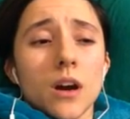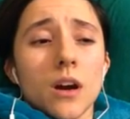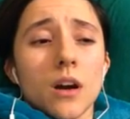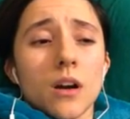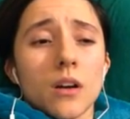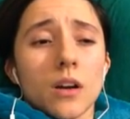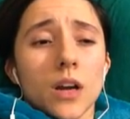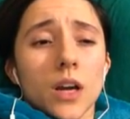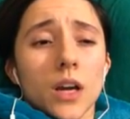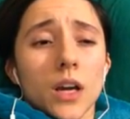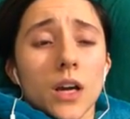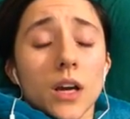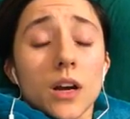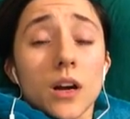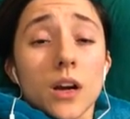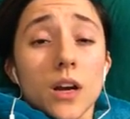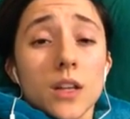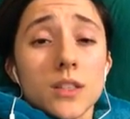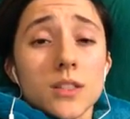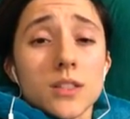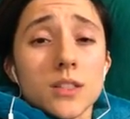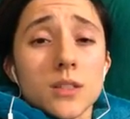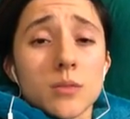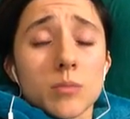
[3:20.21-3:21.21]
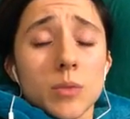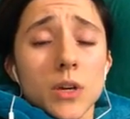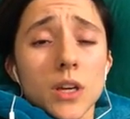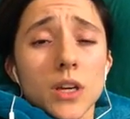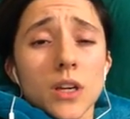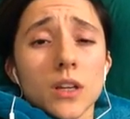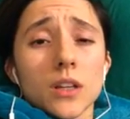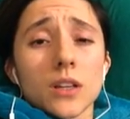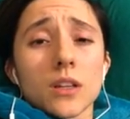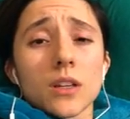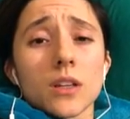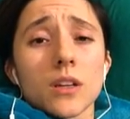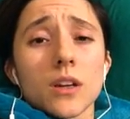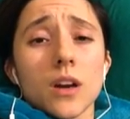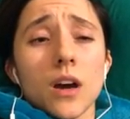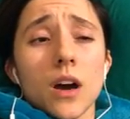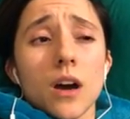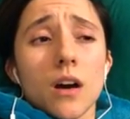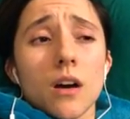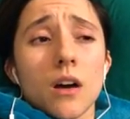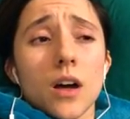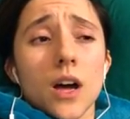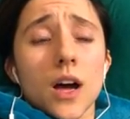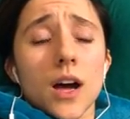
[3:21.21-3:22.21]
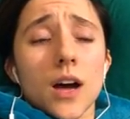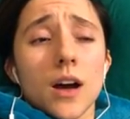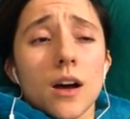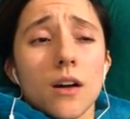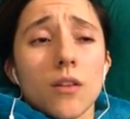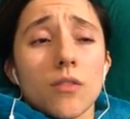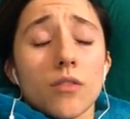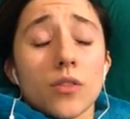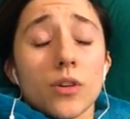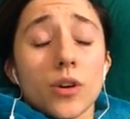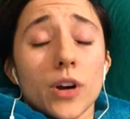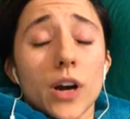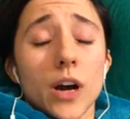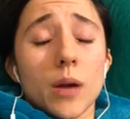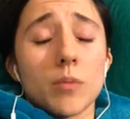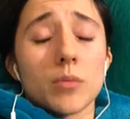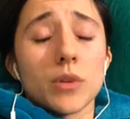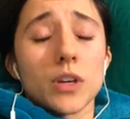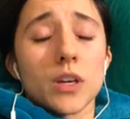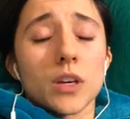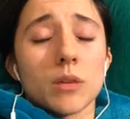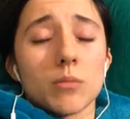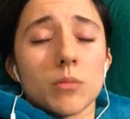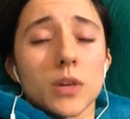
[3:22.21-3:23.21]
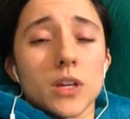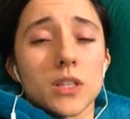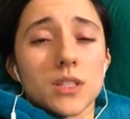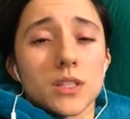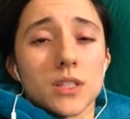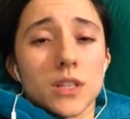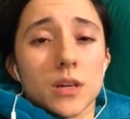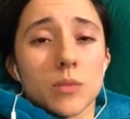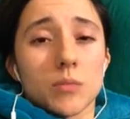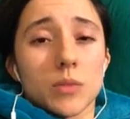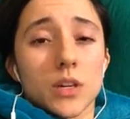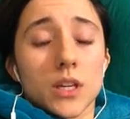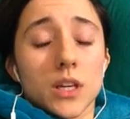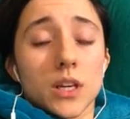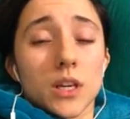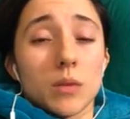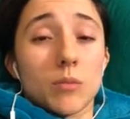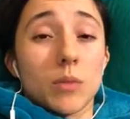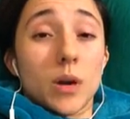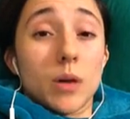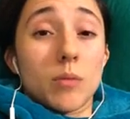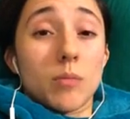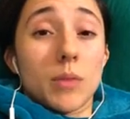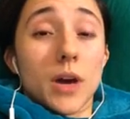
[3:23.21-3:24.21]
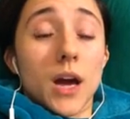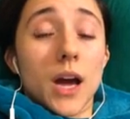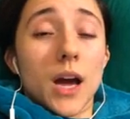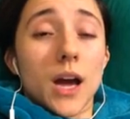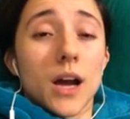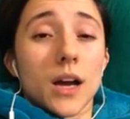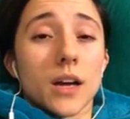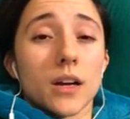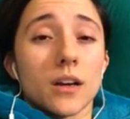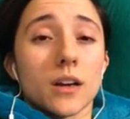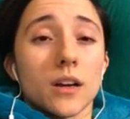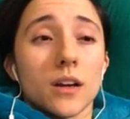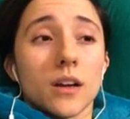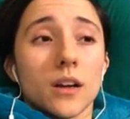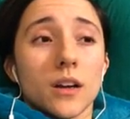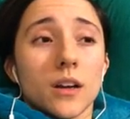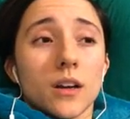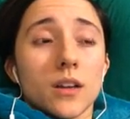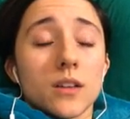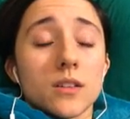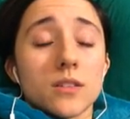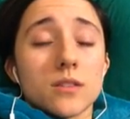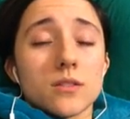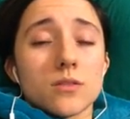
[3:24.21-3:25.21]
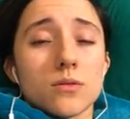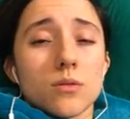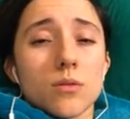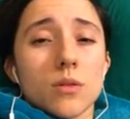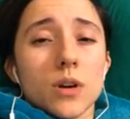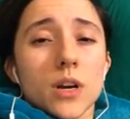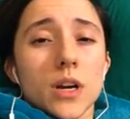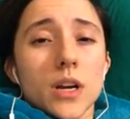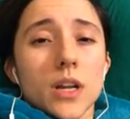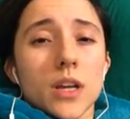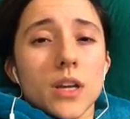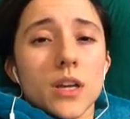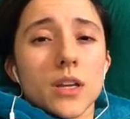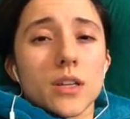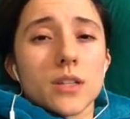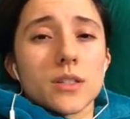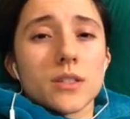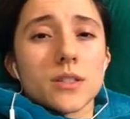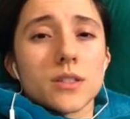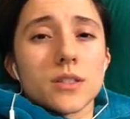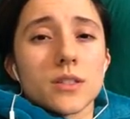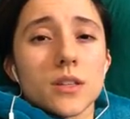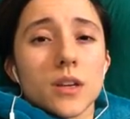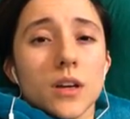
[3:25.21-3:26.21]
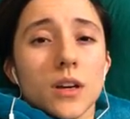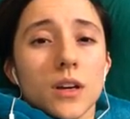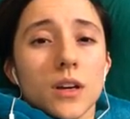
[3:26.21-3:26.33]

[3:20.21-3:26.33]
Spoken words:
I'll get constipated, I'll have cramping in my stomach and my back, soreness,